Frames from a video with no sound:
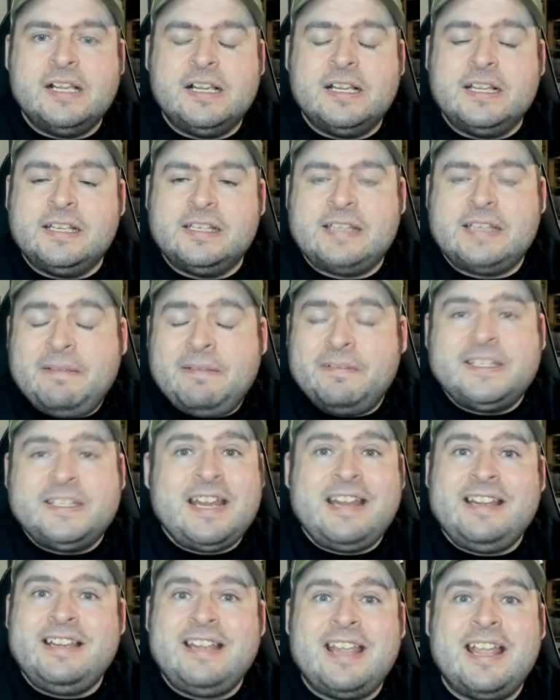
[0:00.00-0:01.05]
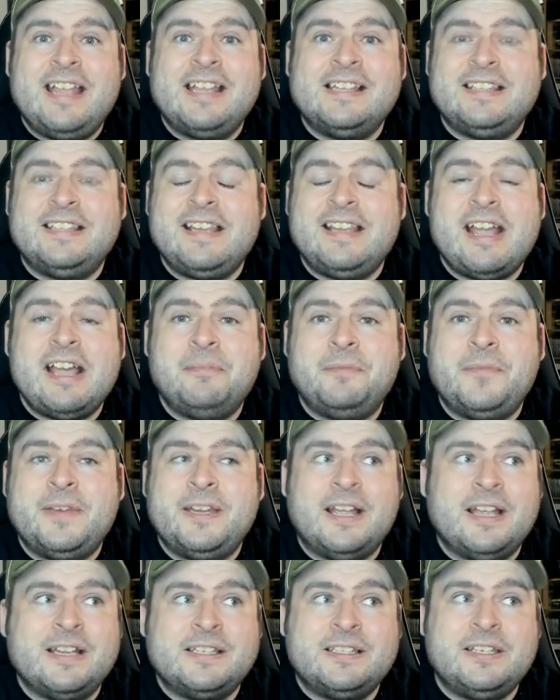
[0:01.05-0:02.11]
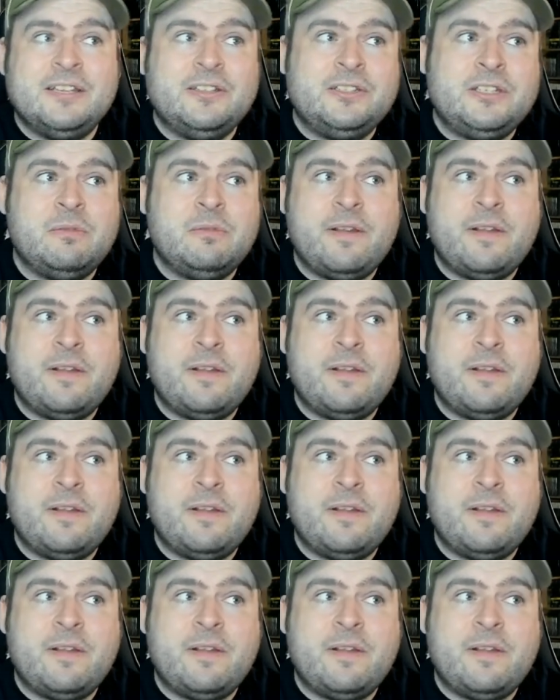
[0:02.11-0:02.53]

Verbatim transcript: 17 years now, I still do